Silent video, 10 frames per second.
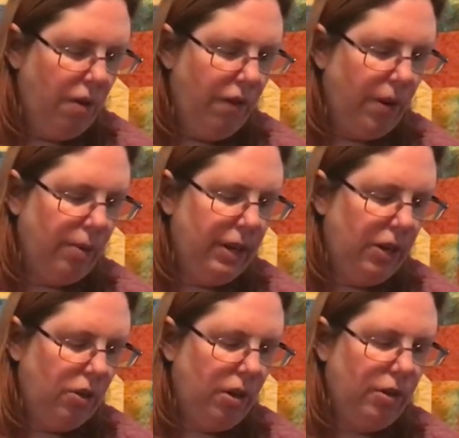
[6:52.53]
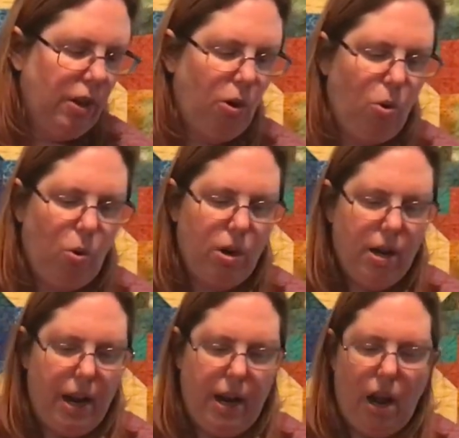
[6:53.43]
foundations that
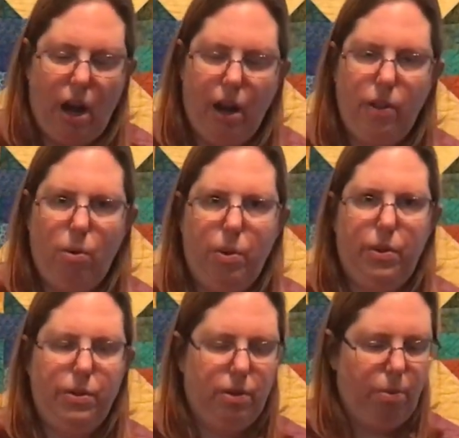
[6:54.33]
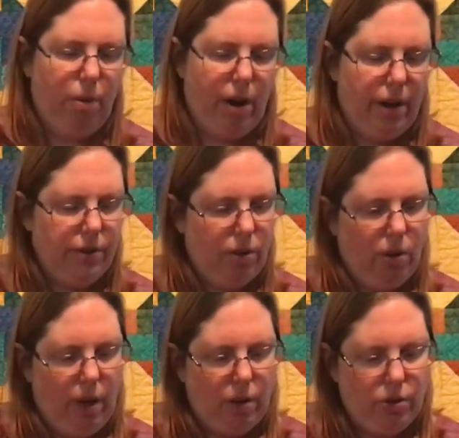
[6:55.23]
coordinate either with the surprise
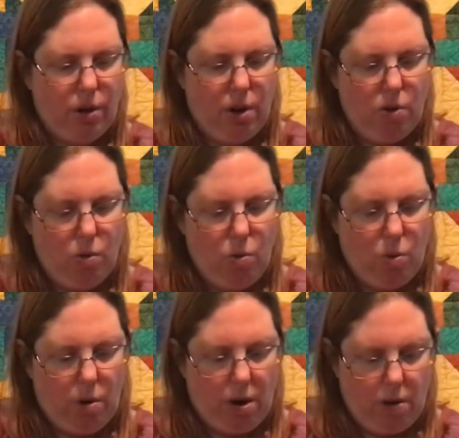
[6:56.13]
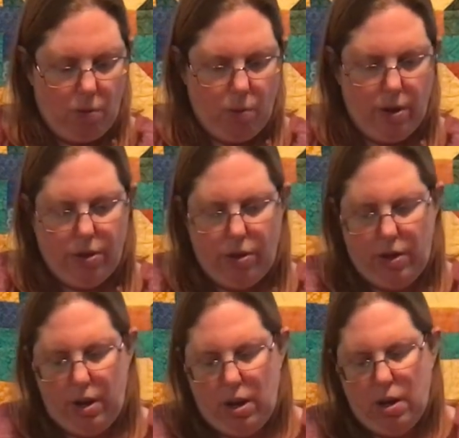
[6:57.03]
collection or with
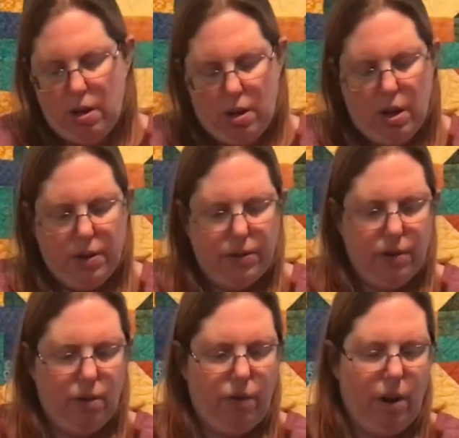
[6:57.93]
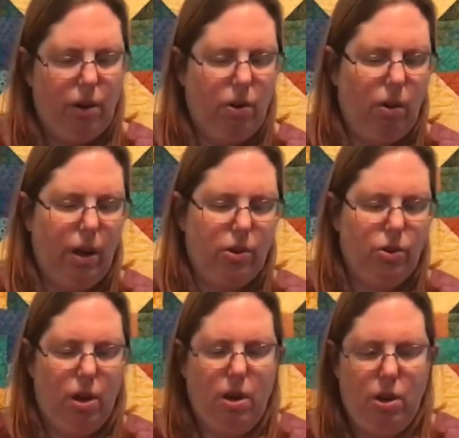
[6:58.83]
the Citified
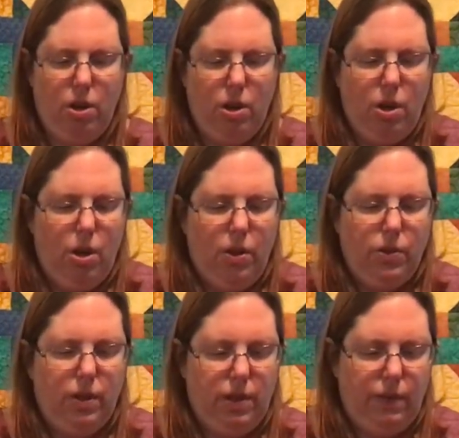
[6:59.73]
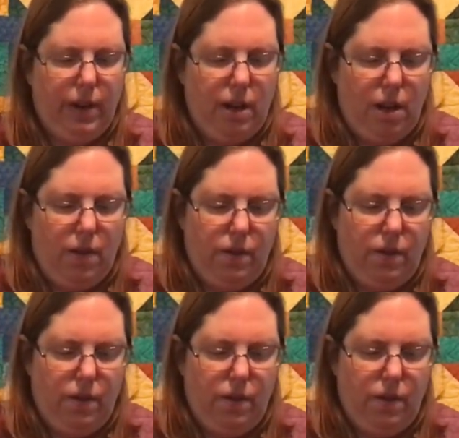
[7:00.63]
collection. So let's see if I can get